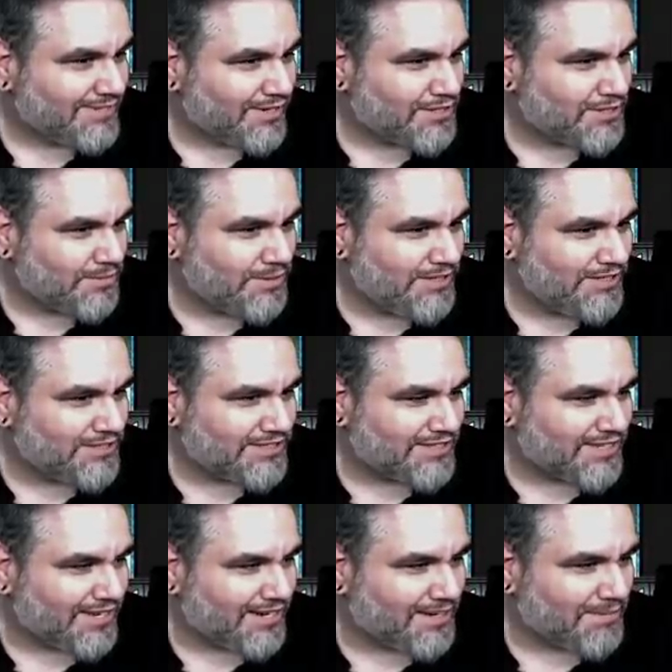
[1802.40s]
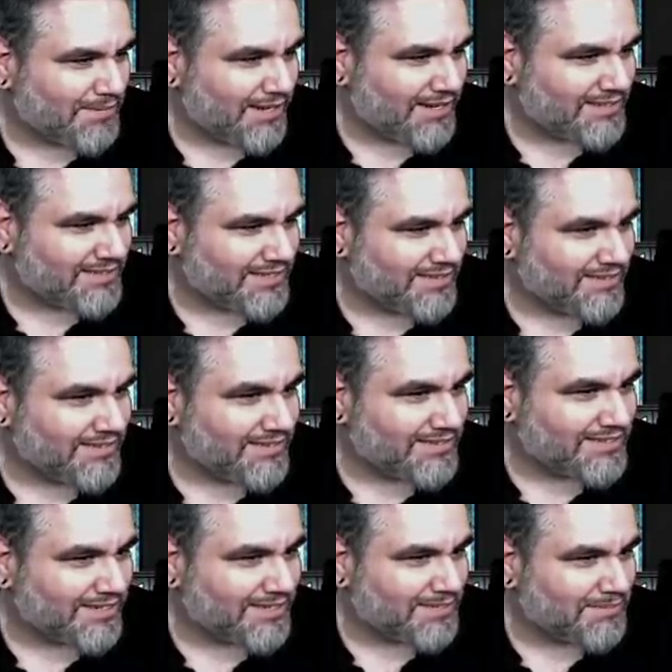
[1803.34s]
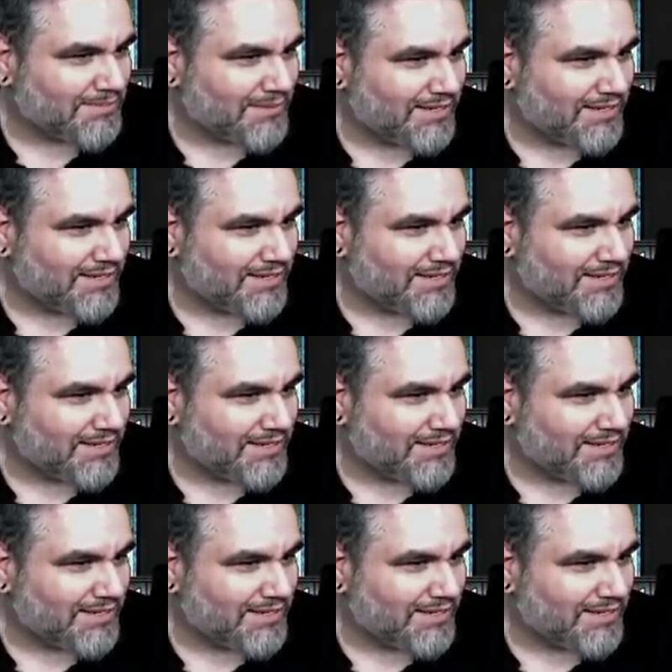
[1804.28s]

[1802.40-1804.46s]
Also, we can just Psionic Blast, Gearhulk, Psionic